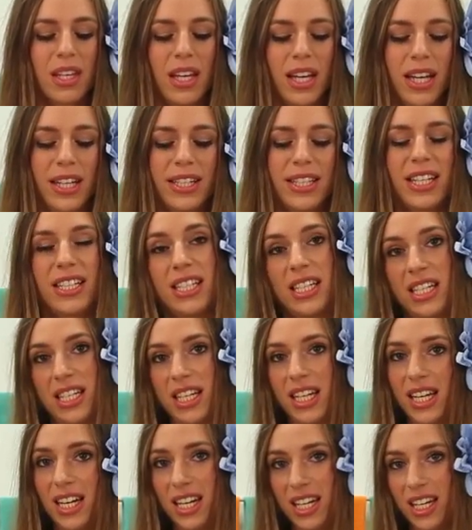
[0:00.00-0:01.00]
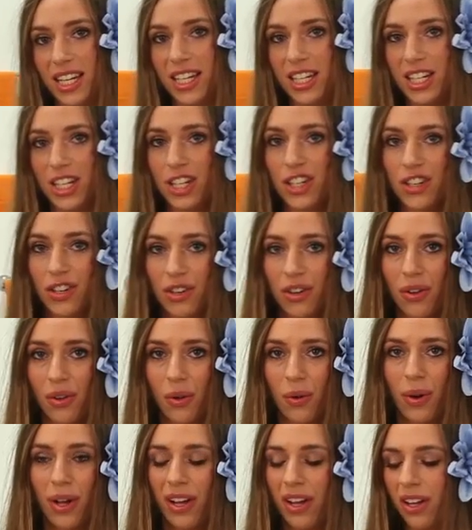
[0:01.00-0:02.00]
It doesn't need any
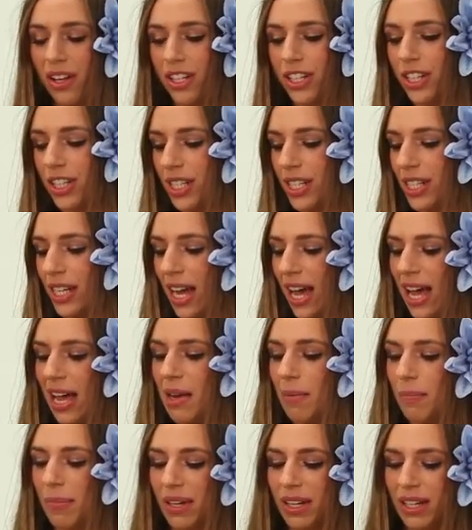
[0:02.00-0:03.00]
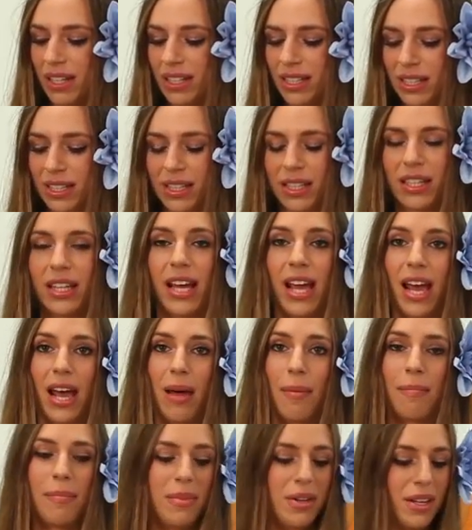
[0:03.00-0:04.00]
additional oil just yet because the
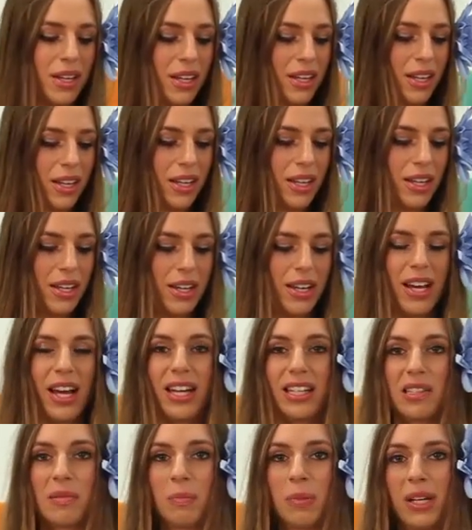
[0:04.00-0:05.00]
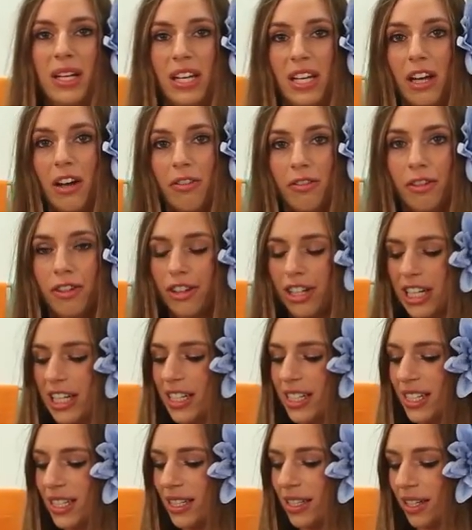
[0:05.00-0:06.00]
lamb has plenty of
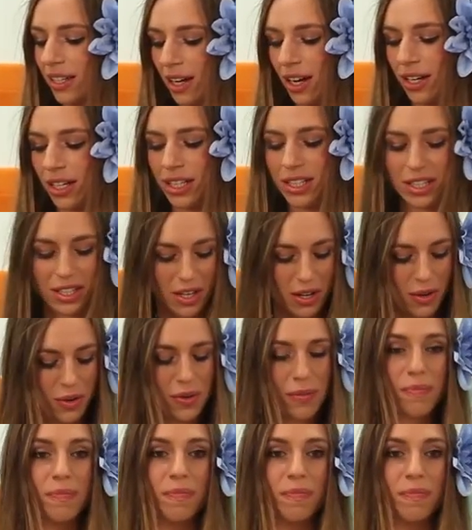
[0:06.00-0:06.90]
grease on its own.